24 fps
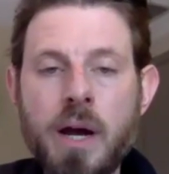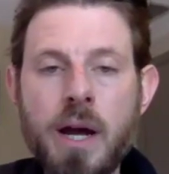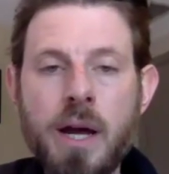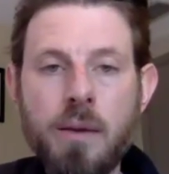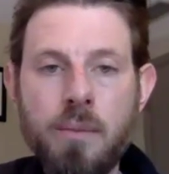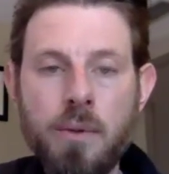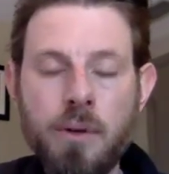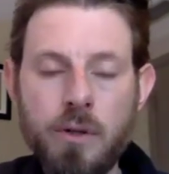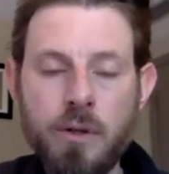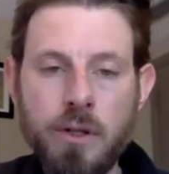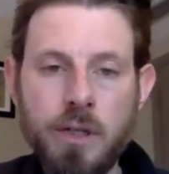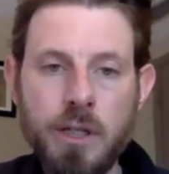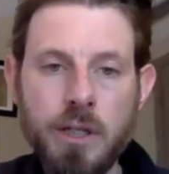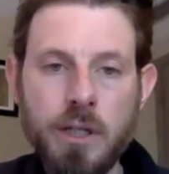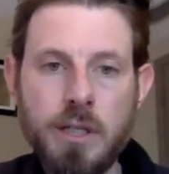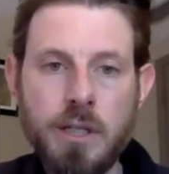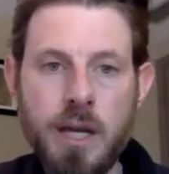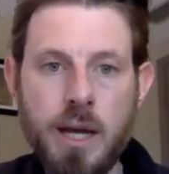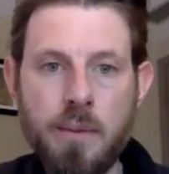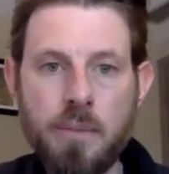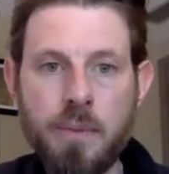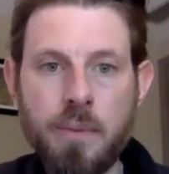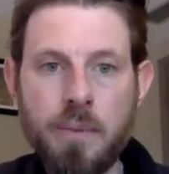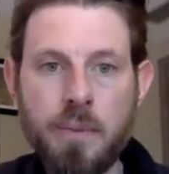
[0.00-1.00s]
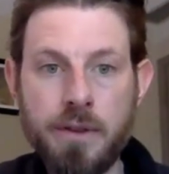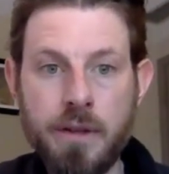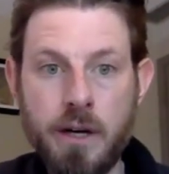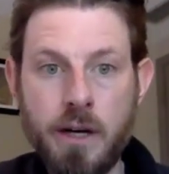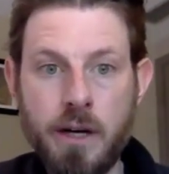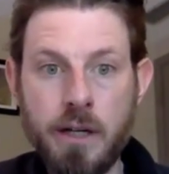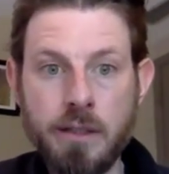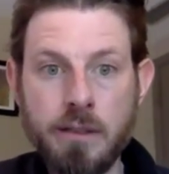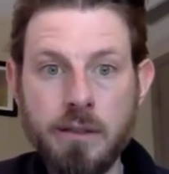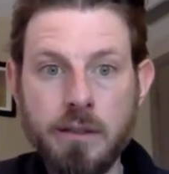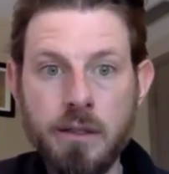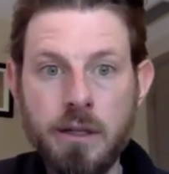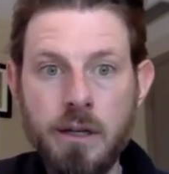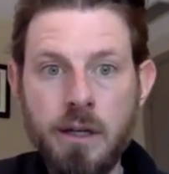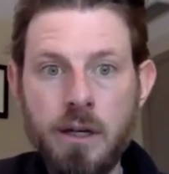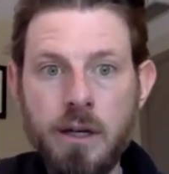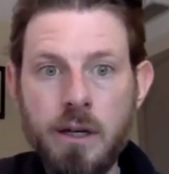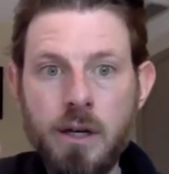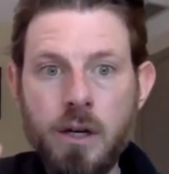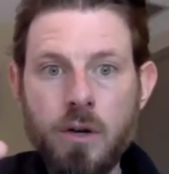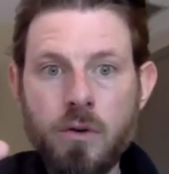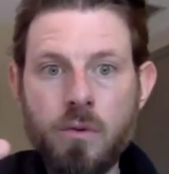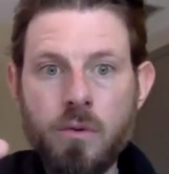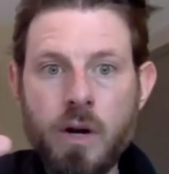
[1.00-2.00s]
my ability to empathize?
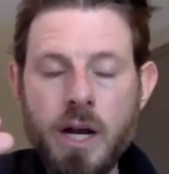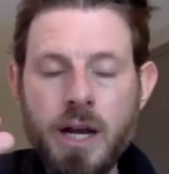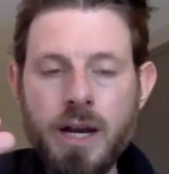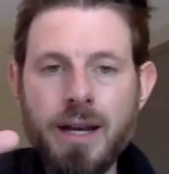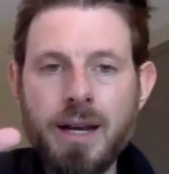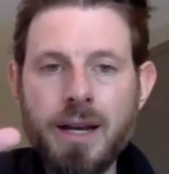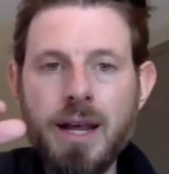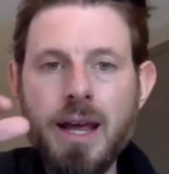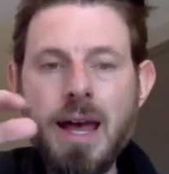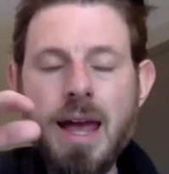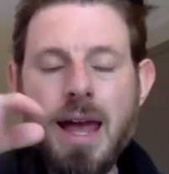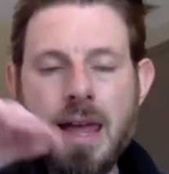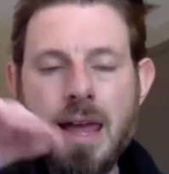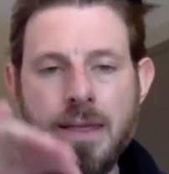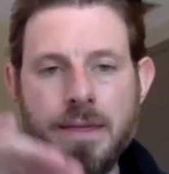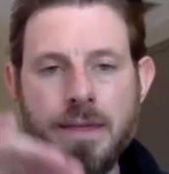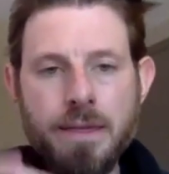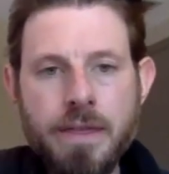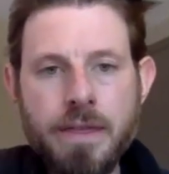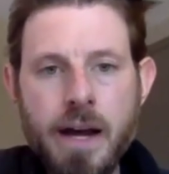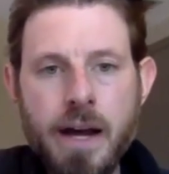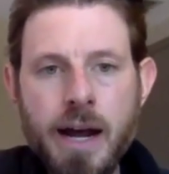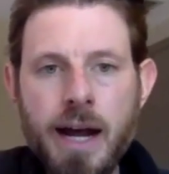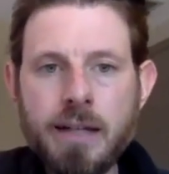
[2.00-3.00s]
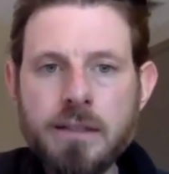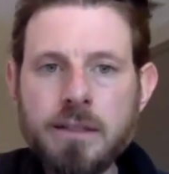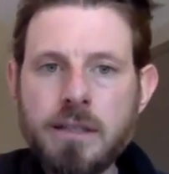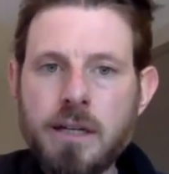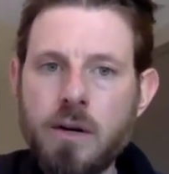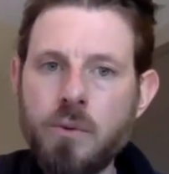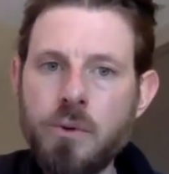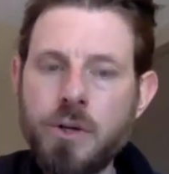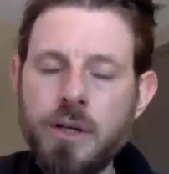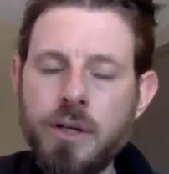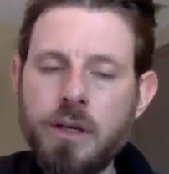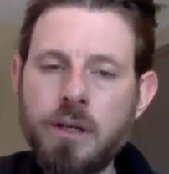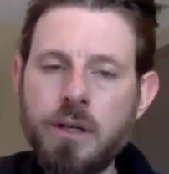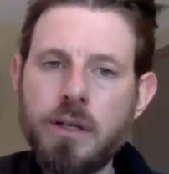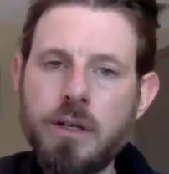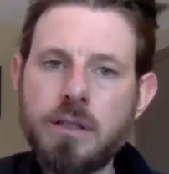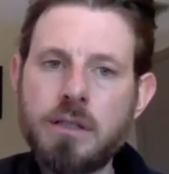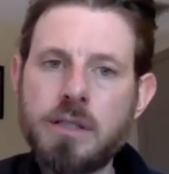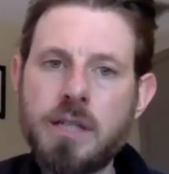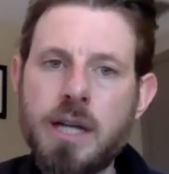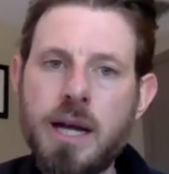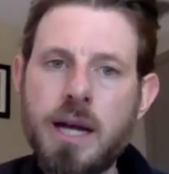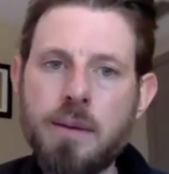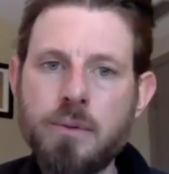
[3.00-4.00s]
Right. And and that's how we
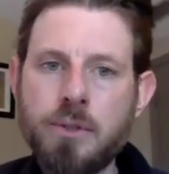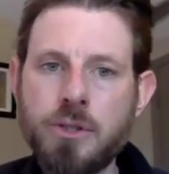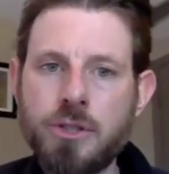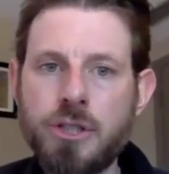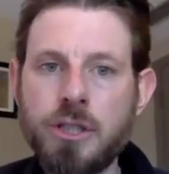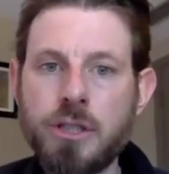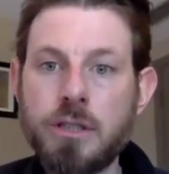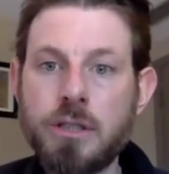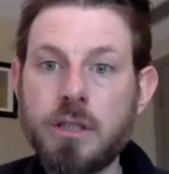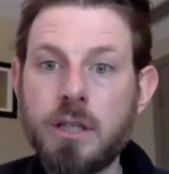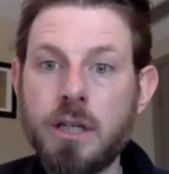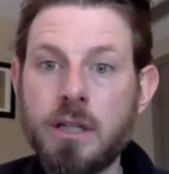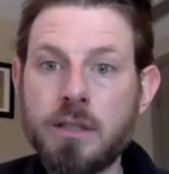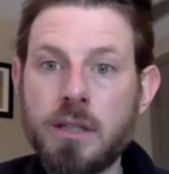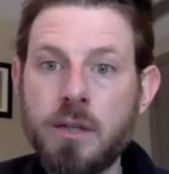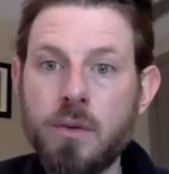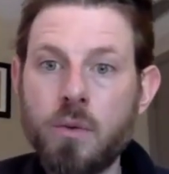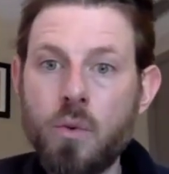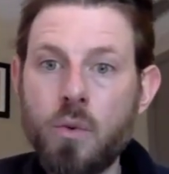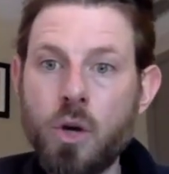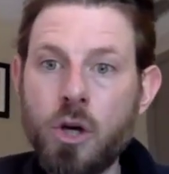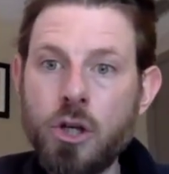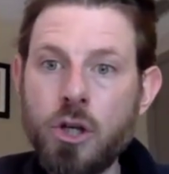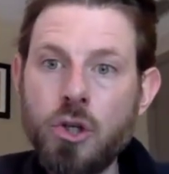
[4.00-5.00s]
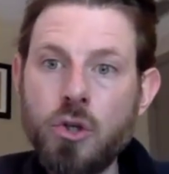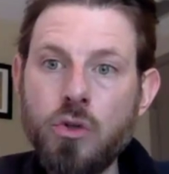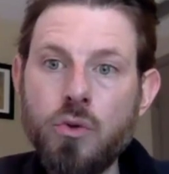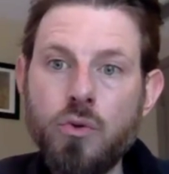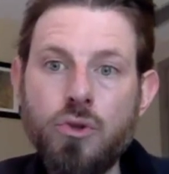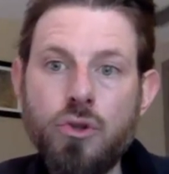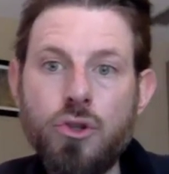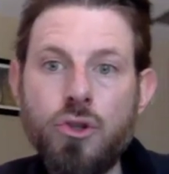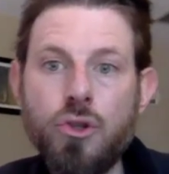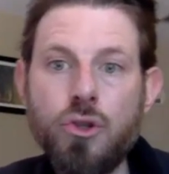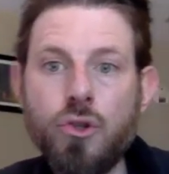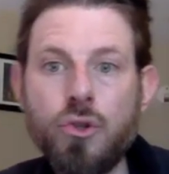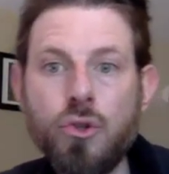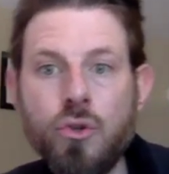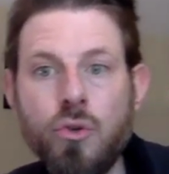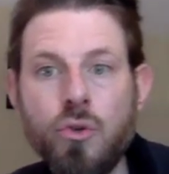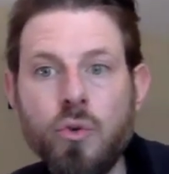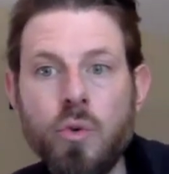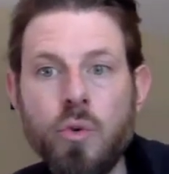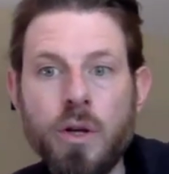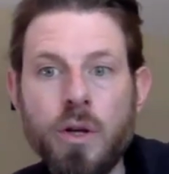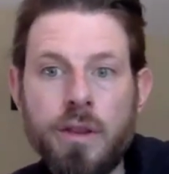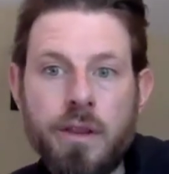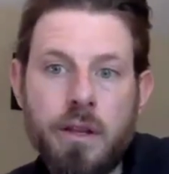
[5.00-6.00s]
establish success. And what you do
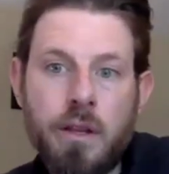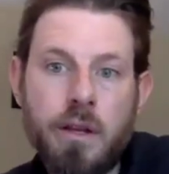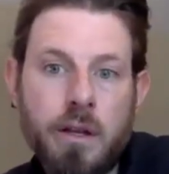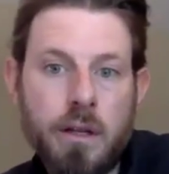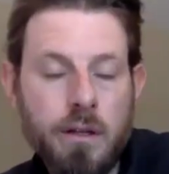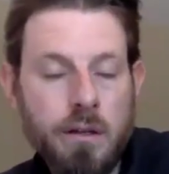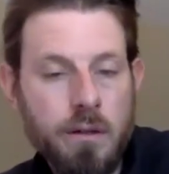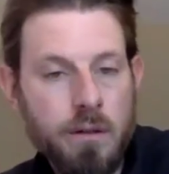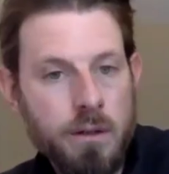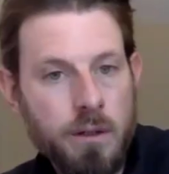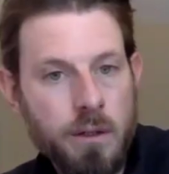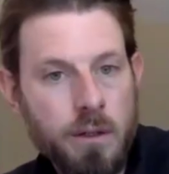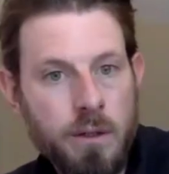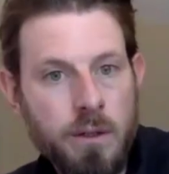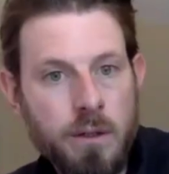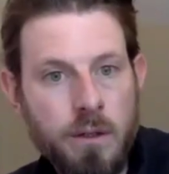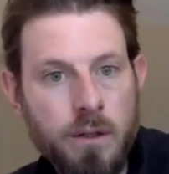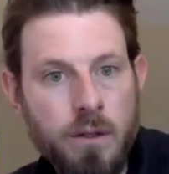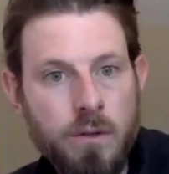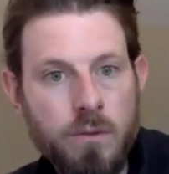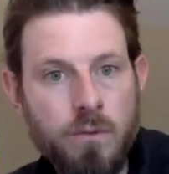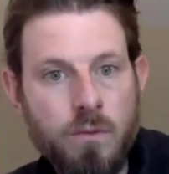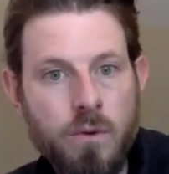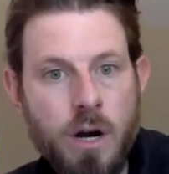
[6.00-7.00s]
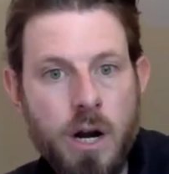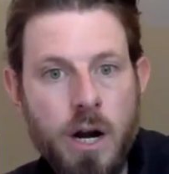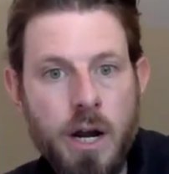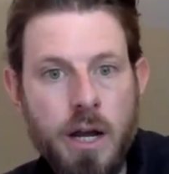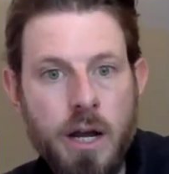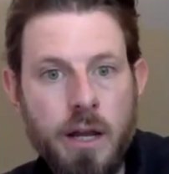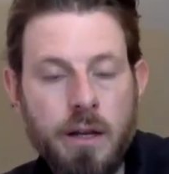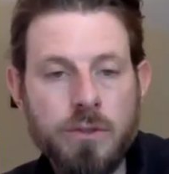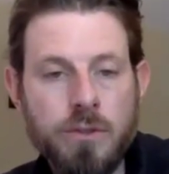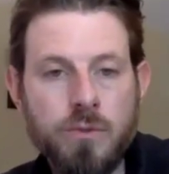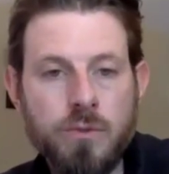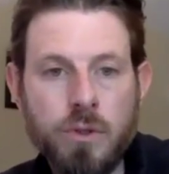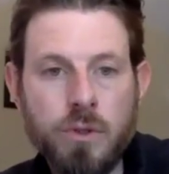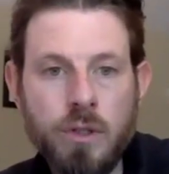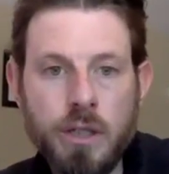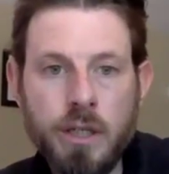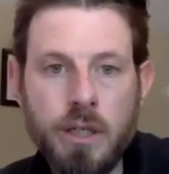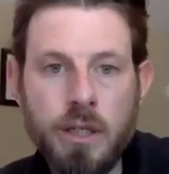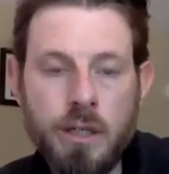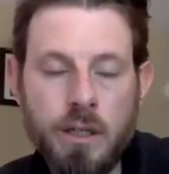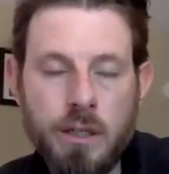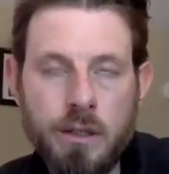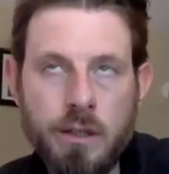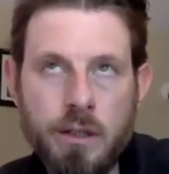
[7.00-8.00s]
with it, right, is
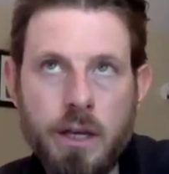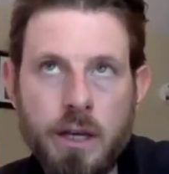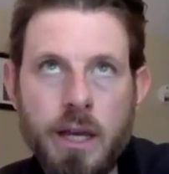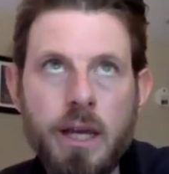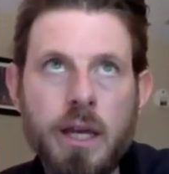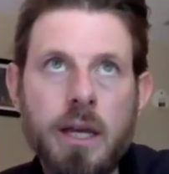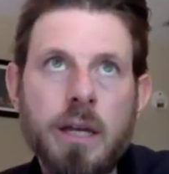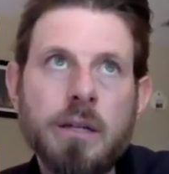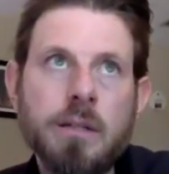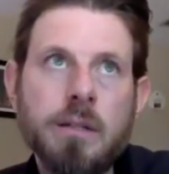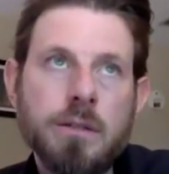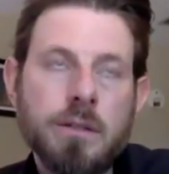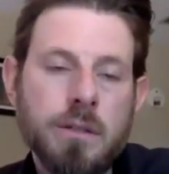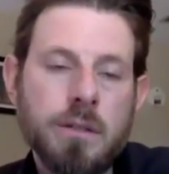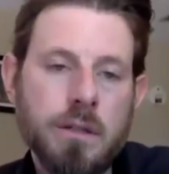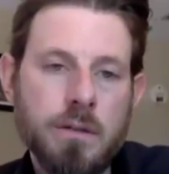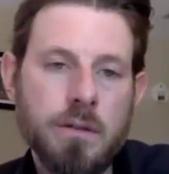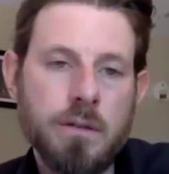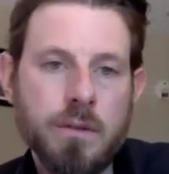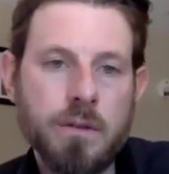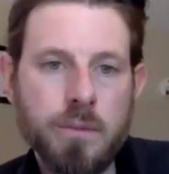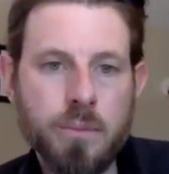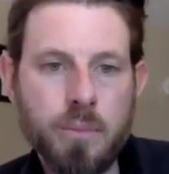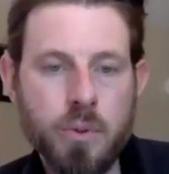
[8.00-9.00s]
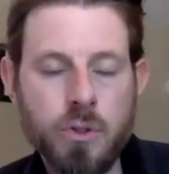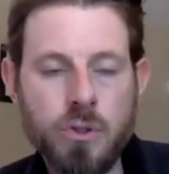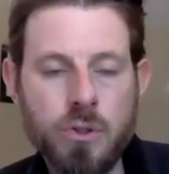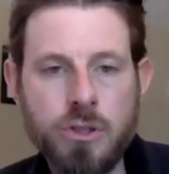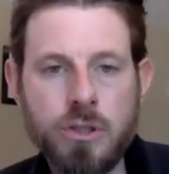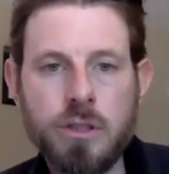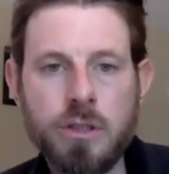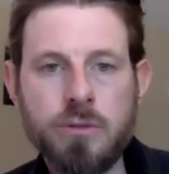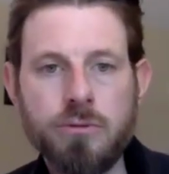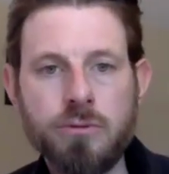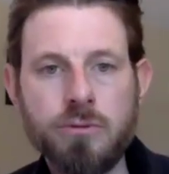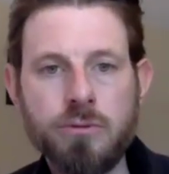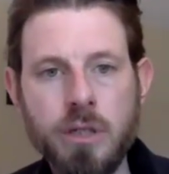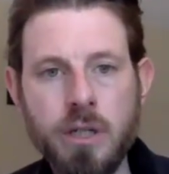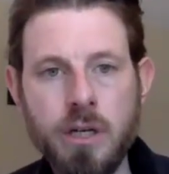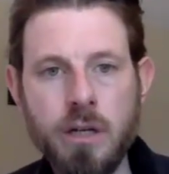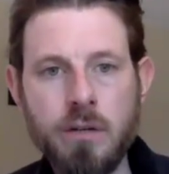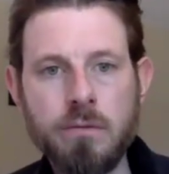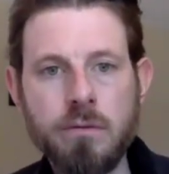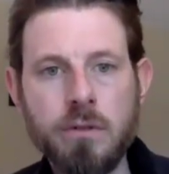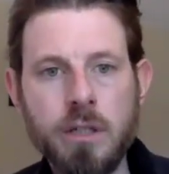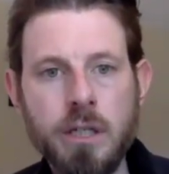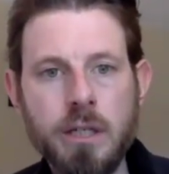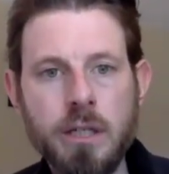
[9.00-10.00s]
really in the hands of the person in
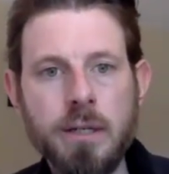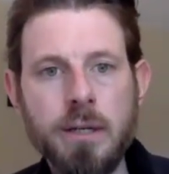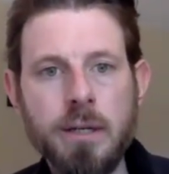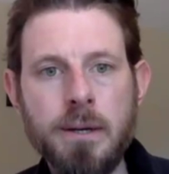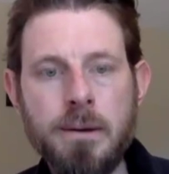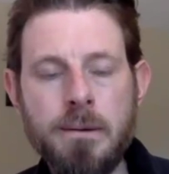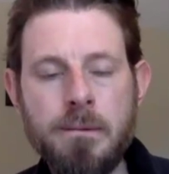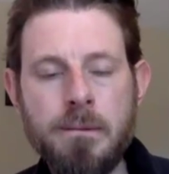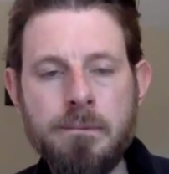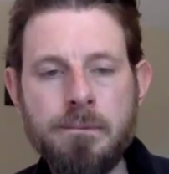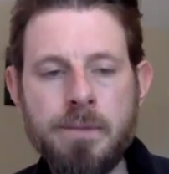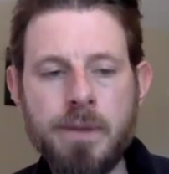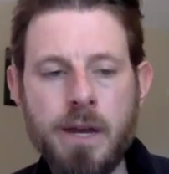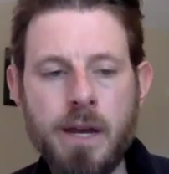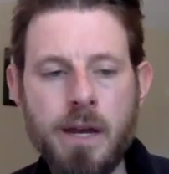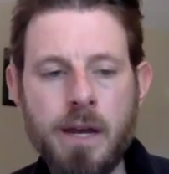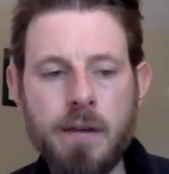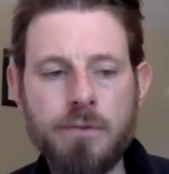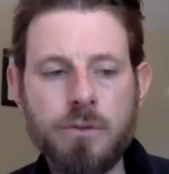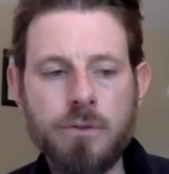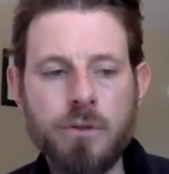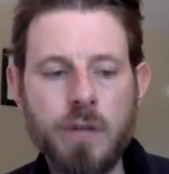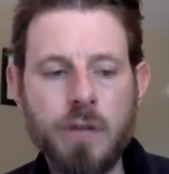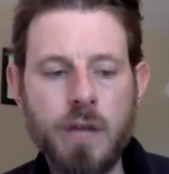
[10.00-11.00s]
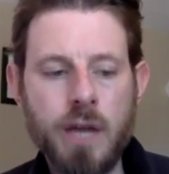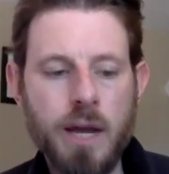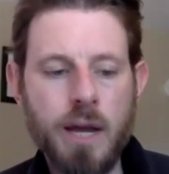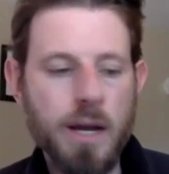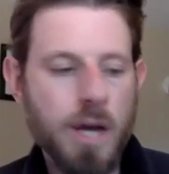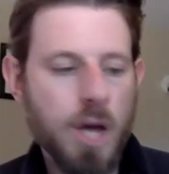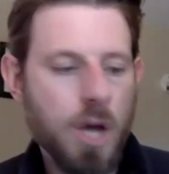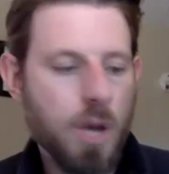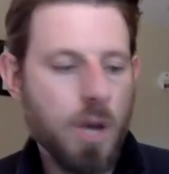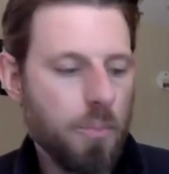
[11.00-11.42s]
recovery after that.